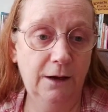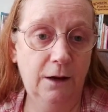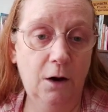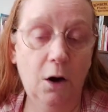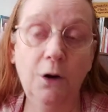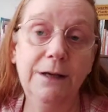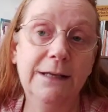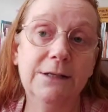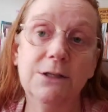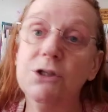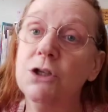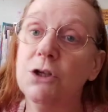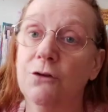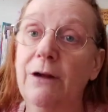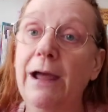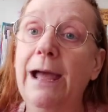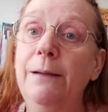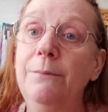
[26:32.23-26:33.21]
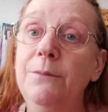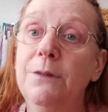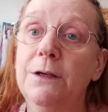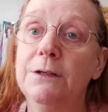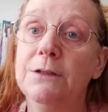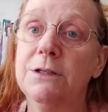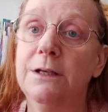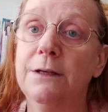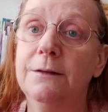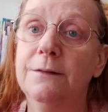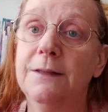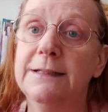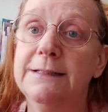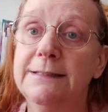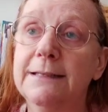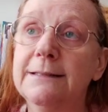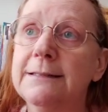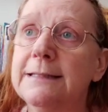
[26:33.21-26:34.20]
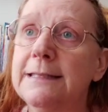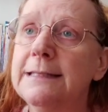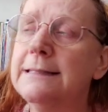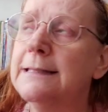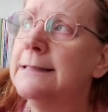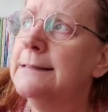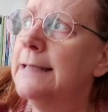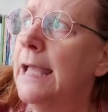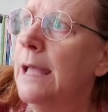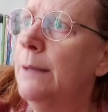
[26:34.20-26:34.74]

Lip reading: that are on Instagram that does this.